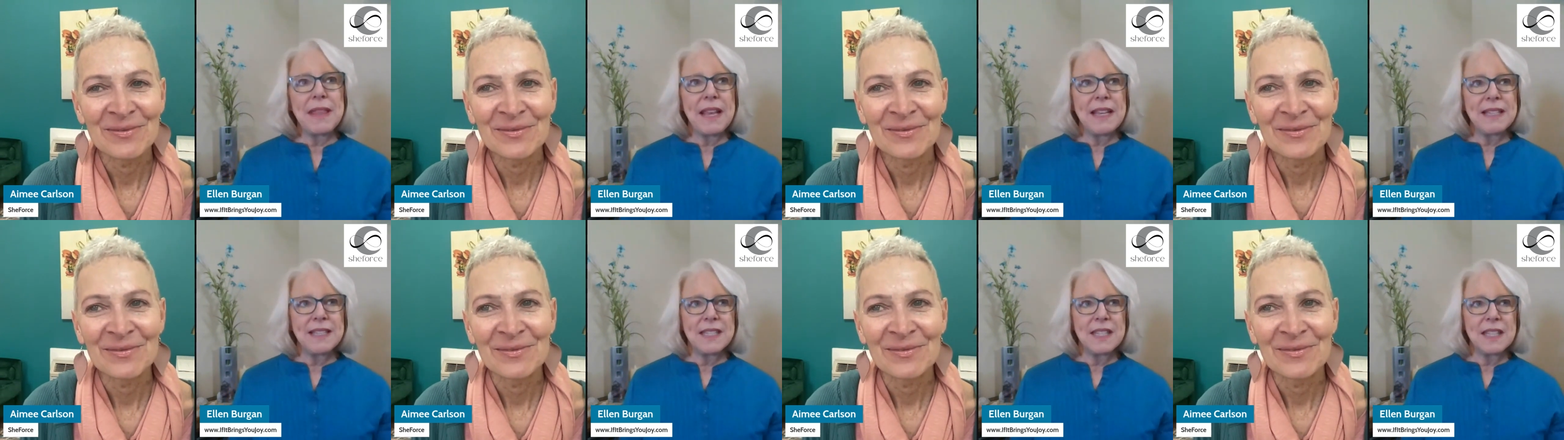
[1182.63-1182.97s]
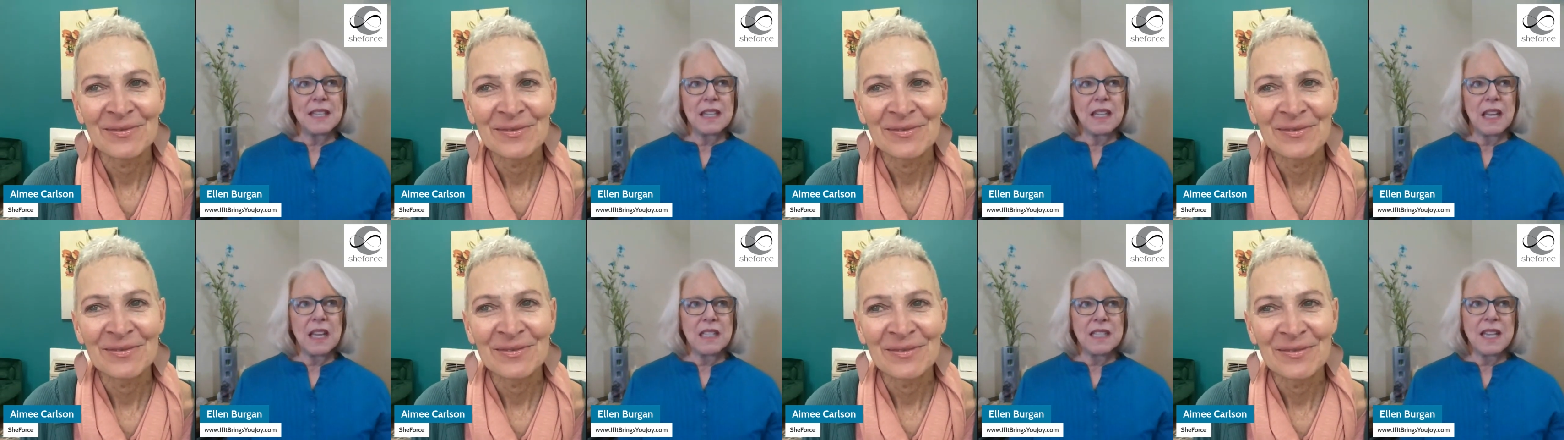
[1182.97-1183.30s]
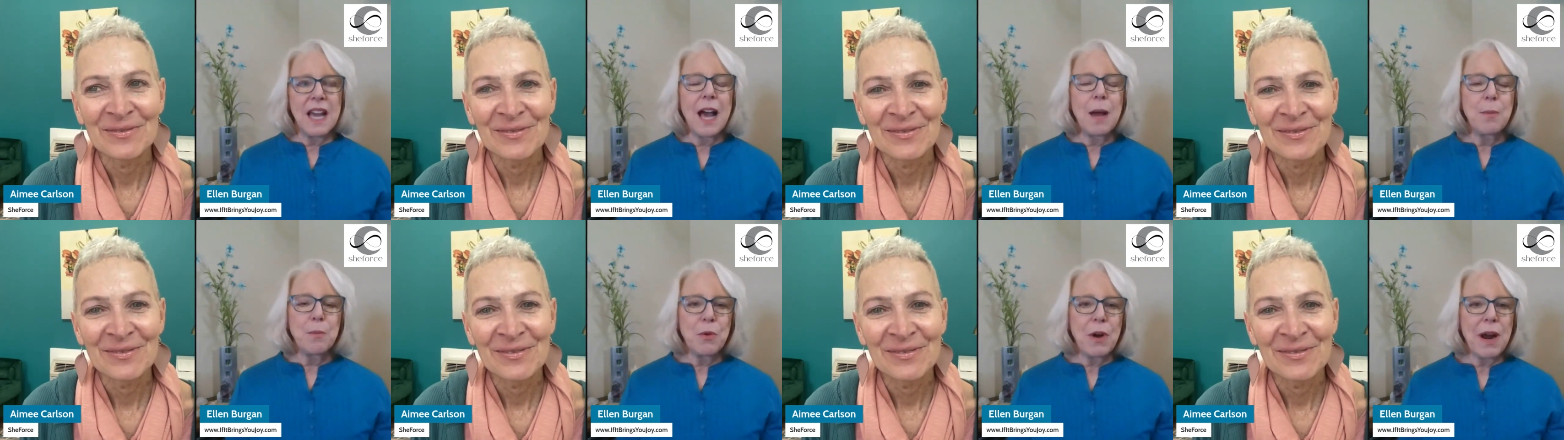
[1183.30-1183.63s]
Speaker 1: that's
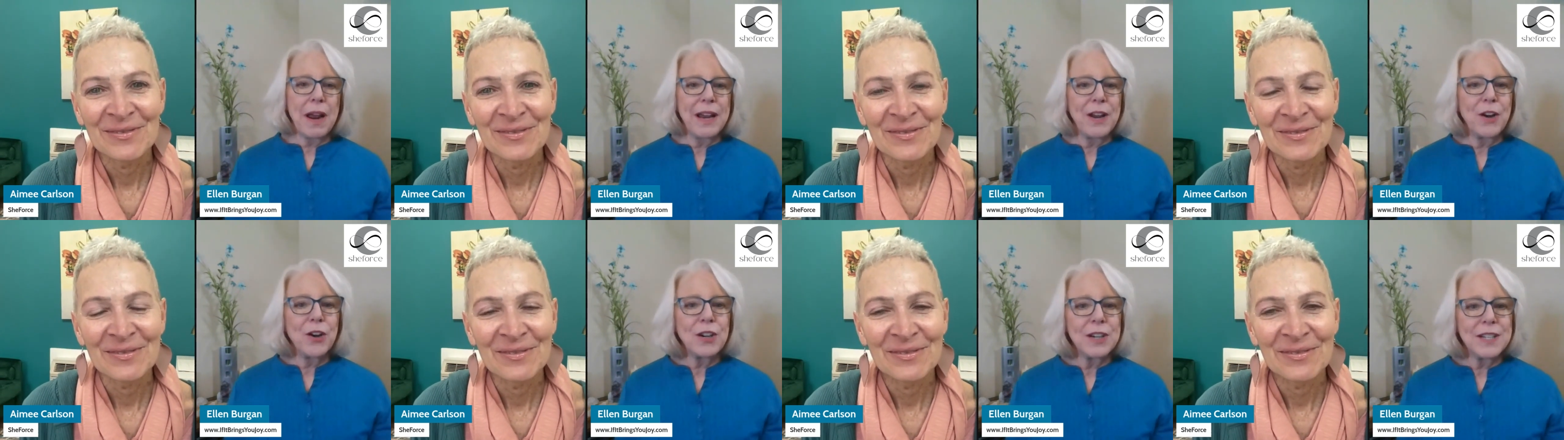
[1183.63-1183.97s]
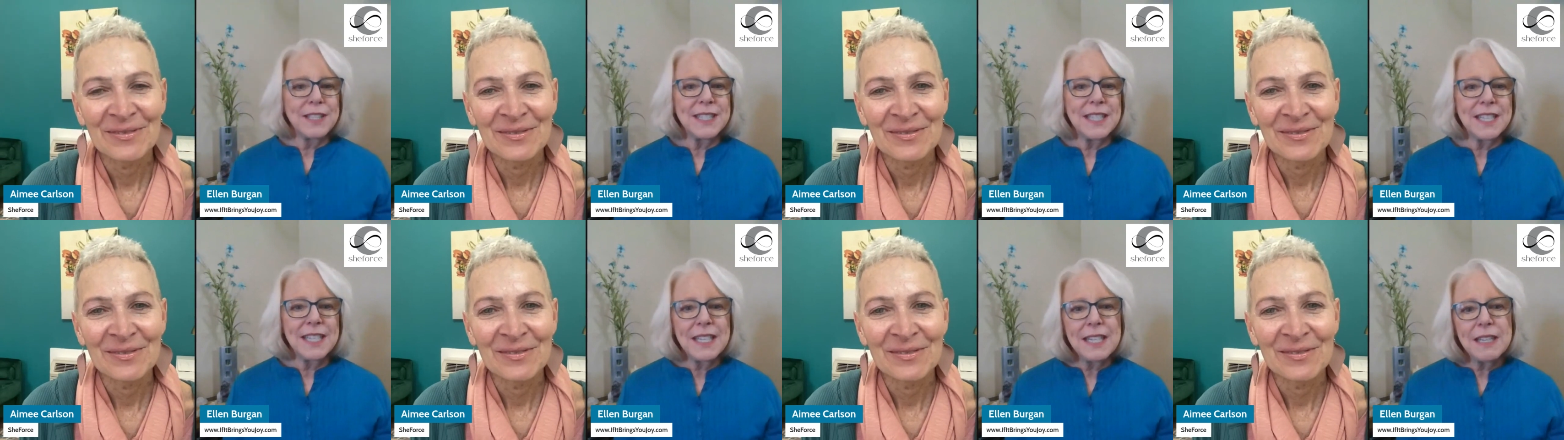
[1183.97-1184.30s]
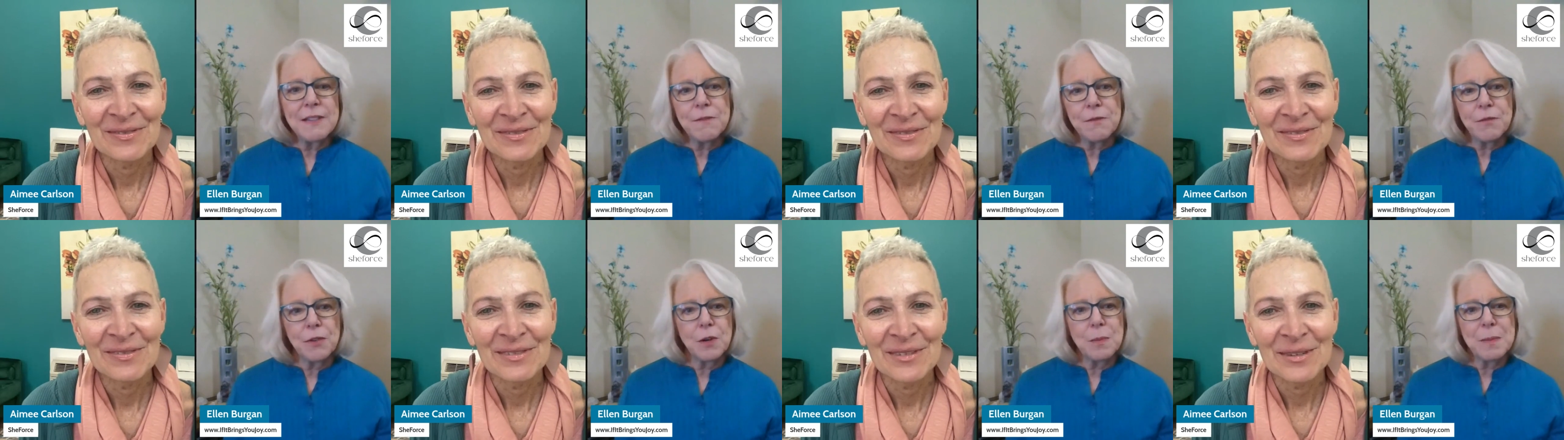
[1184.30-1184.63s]
top priority
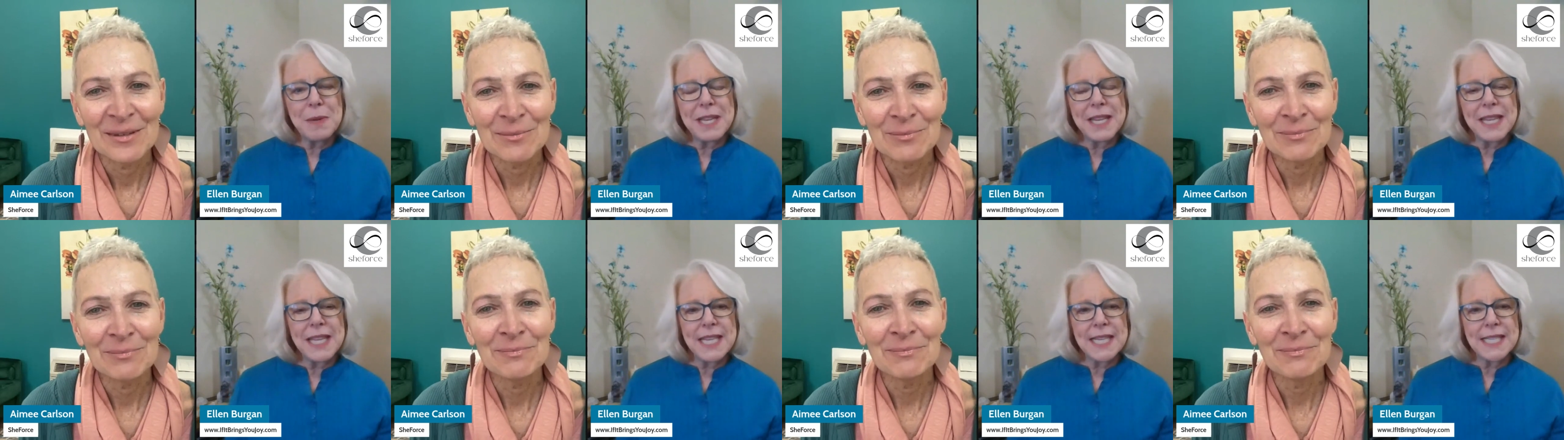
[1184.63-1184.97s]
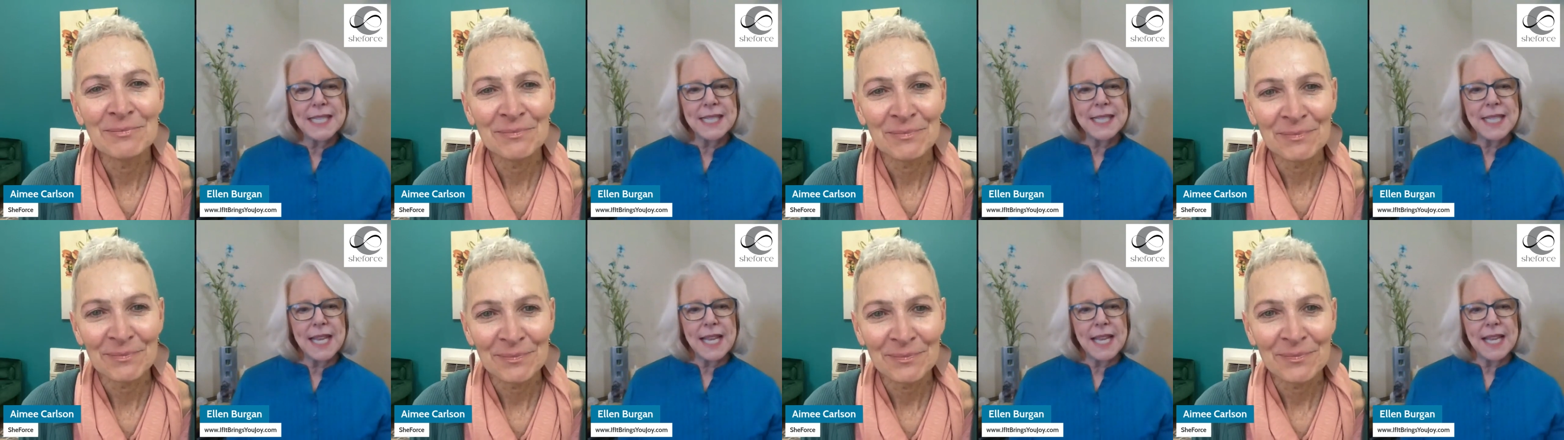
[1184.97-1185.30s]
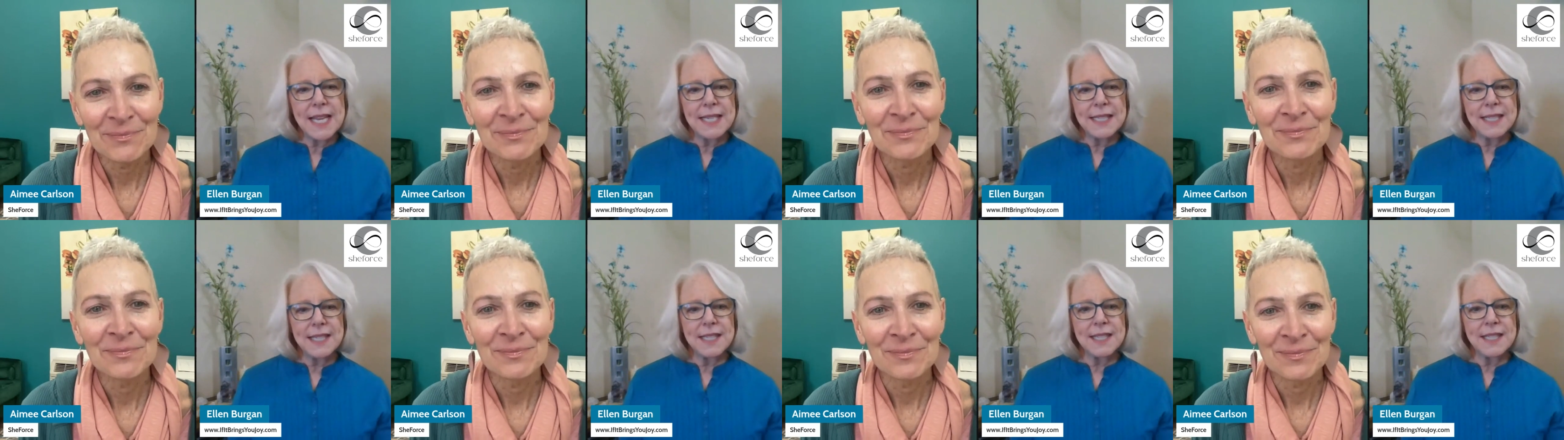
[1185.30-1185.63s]
for me these
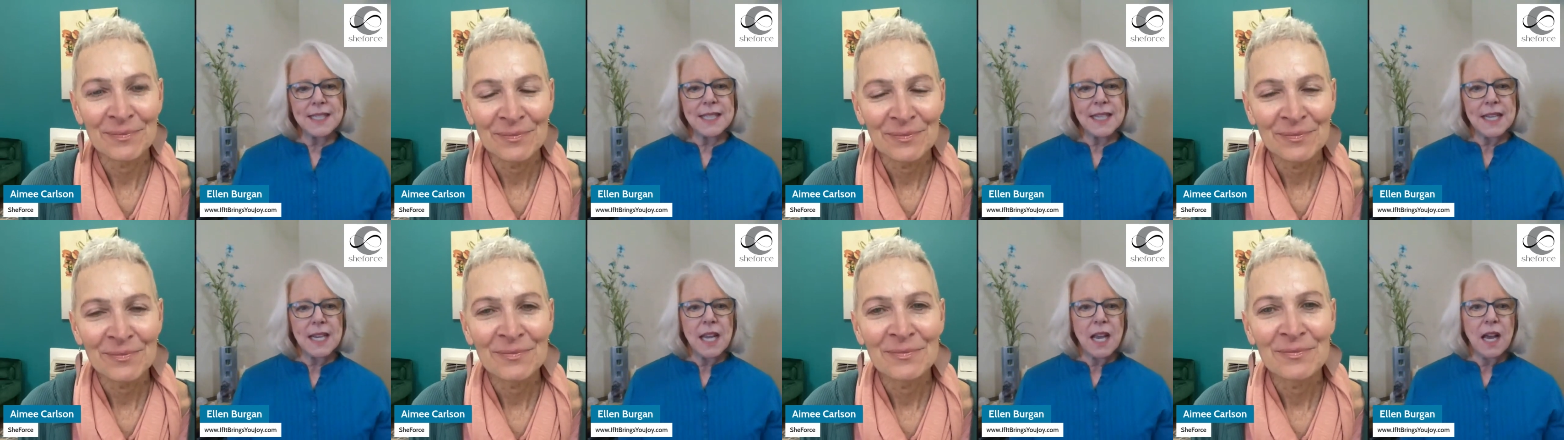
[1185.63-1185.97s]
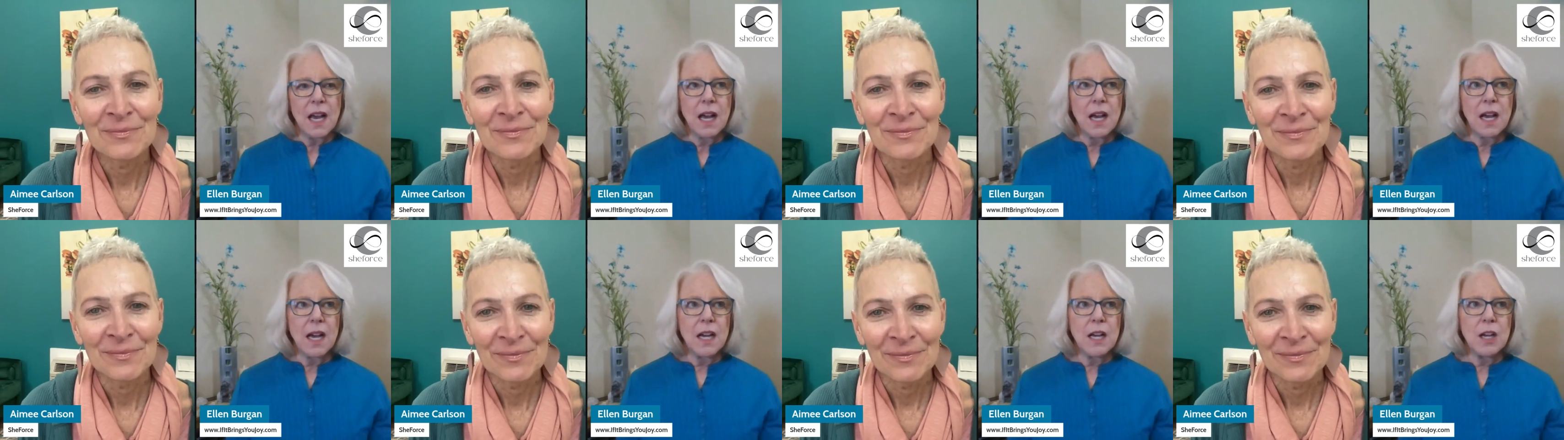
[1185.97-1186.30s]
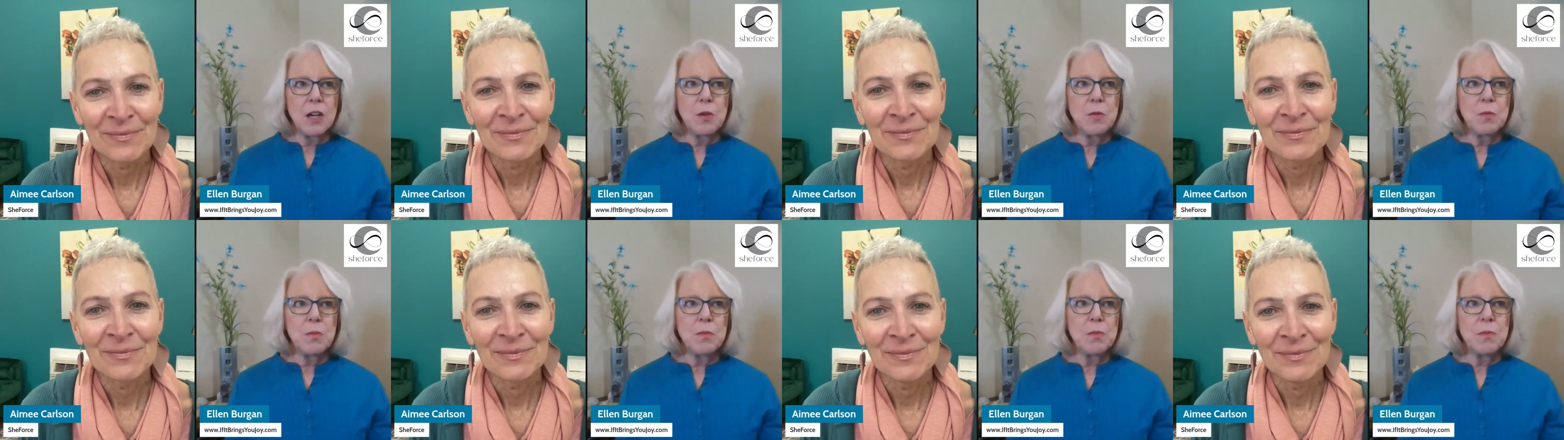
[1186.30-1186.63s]
days is
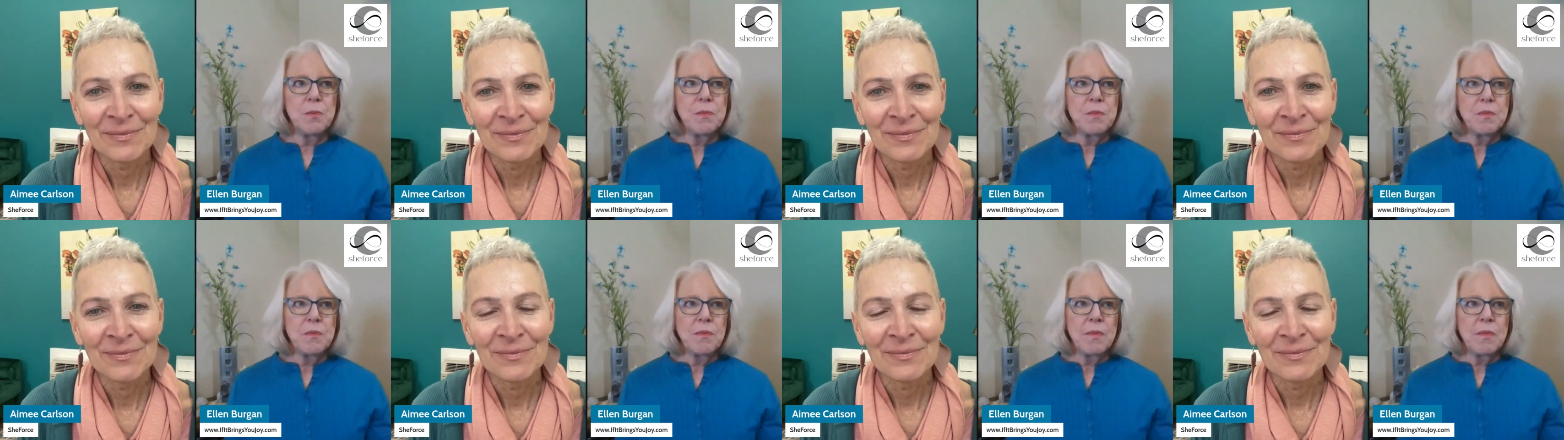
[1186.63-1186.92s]
um